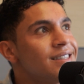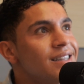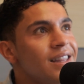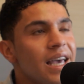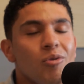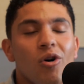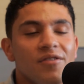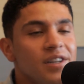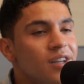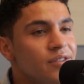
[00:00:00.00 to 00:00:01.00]
the label
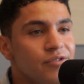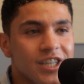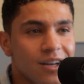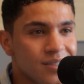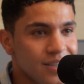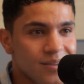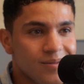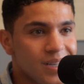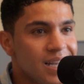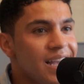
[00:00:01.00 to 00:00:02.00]
often doesn't reach out to you.
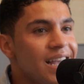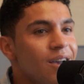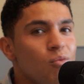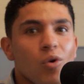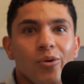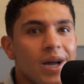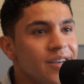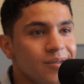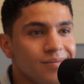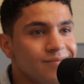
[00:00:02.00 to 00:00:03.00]
What
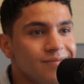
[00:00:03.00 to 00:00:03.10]
do?